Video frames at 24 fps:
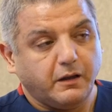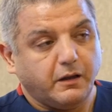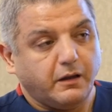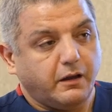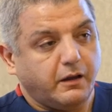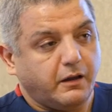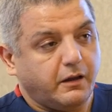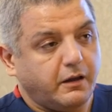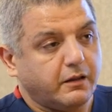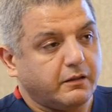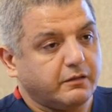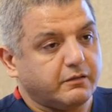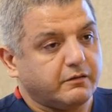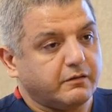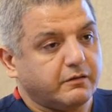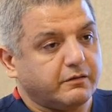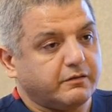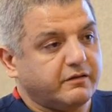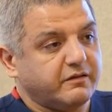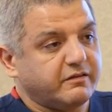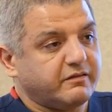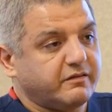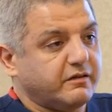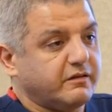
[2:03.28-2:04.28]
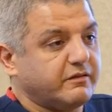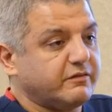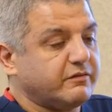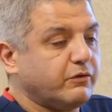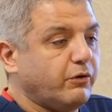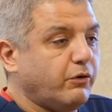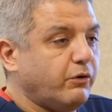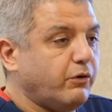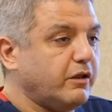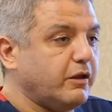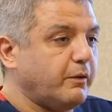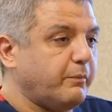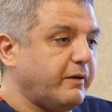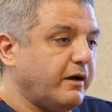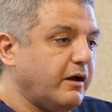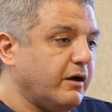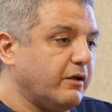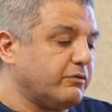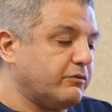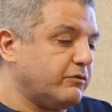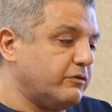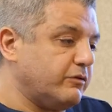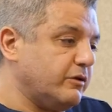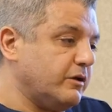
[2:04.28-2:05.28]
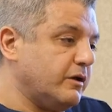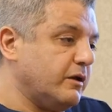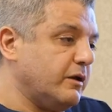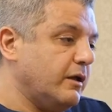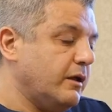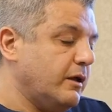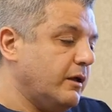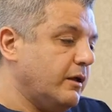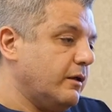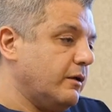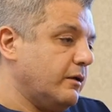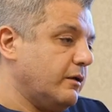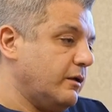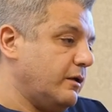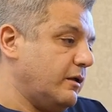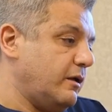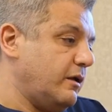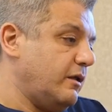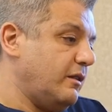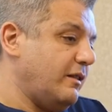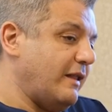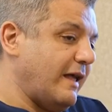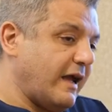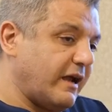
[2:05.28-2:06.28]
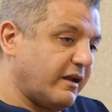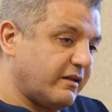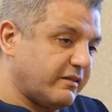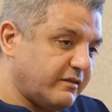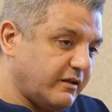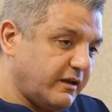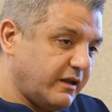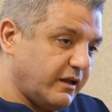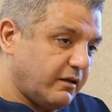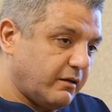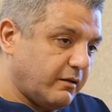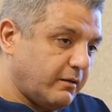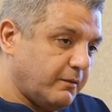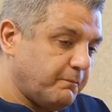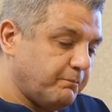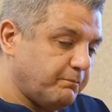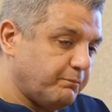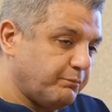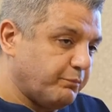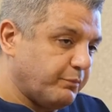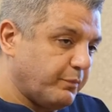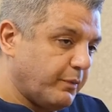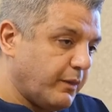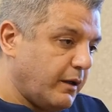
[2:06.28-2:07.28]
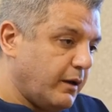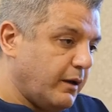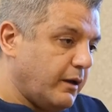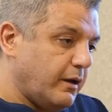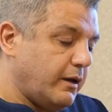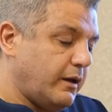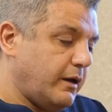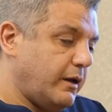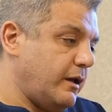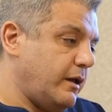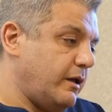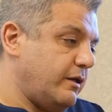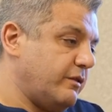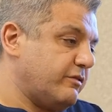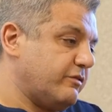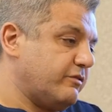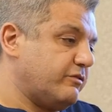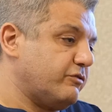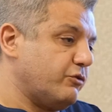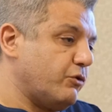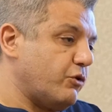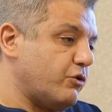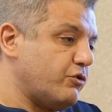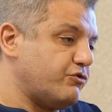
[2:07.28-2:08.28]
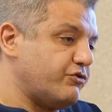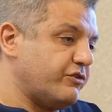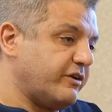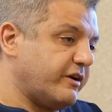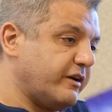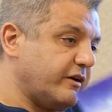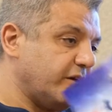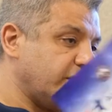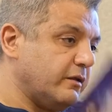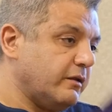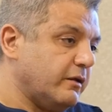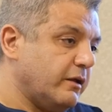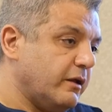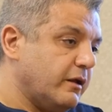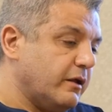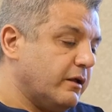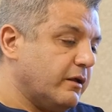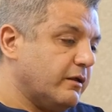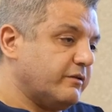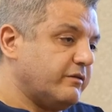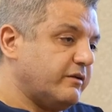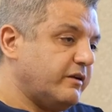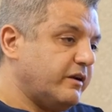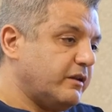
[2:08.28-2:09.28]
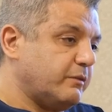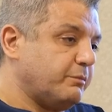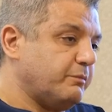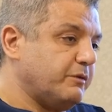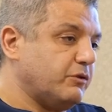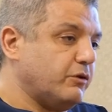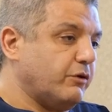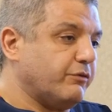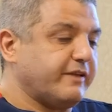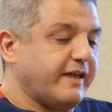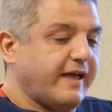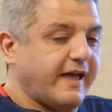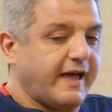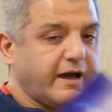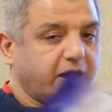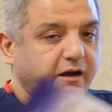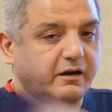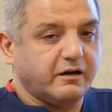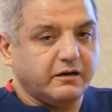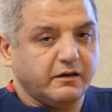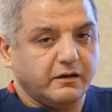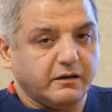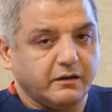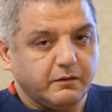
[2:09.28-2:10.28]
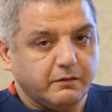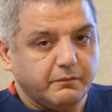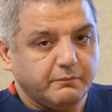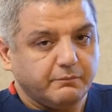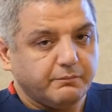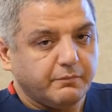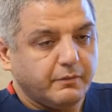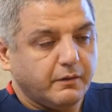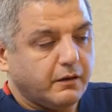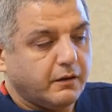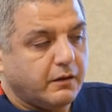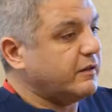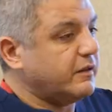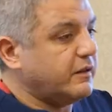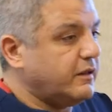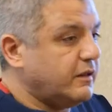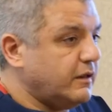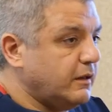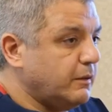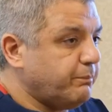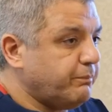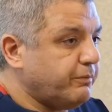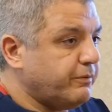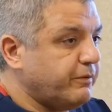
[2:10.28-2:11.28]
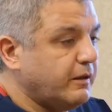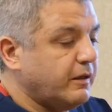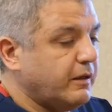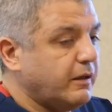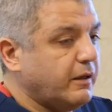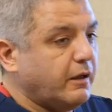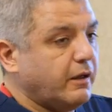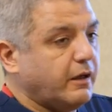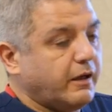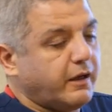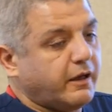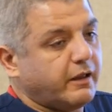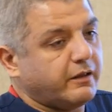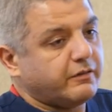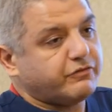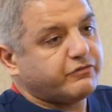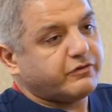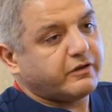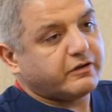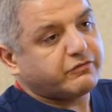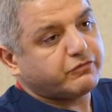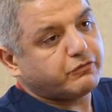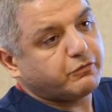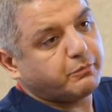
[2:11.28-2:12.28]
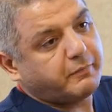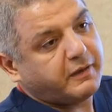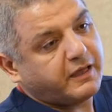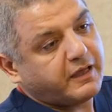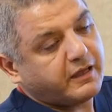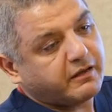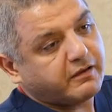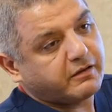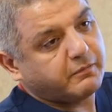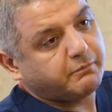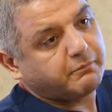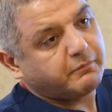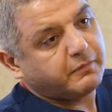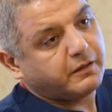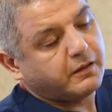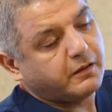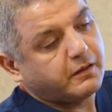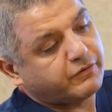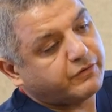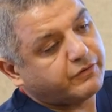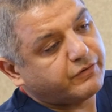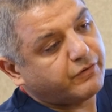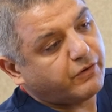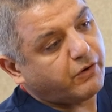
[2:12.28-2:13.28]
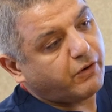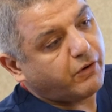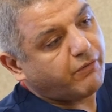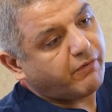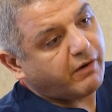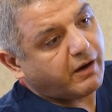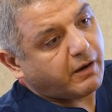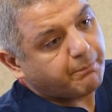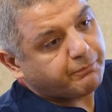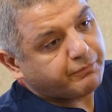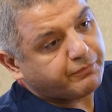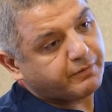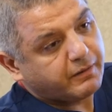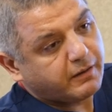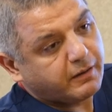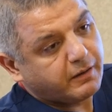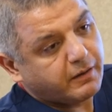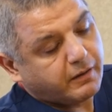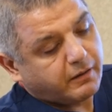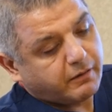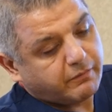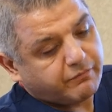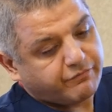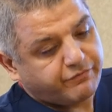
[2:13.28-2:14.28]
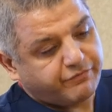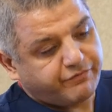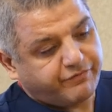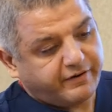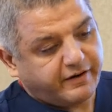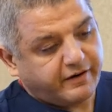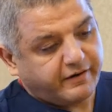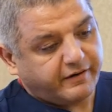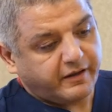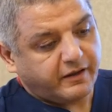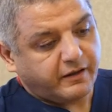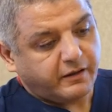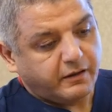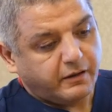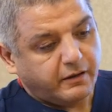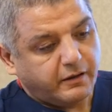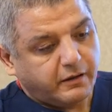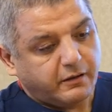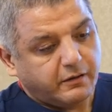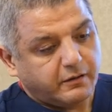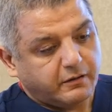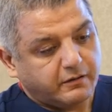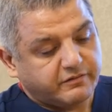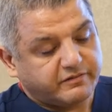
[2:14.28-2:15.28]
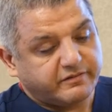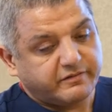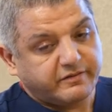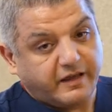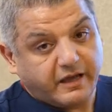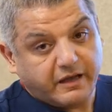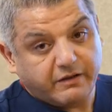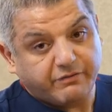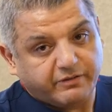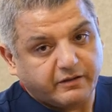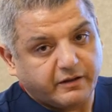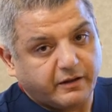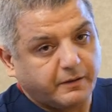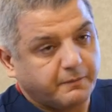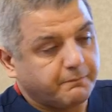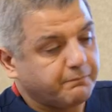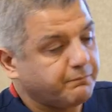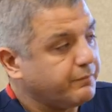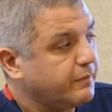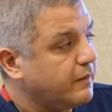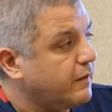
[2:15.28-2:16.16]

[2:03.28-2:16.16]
And this is all about lengthening and surgical treatment of the ankle, hip, and just to make him grow up very safely.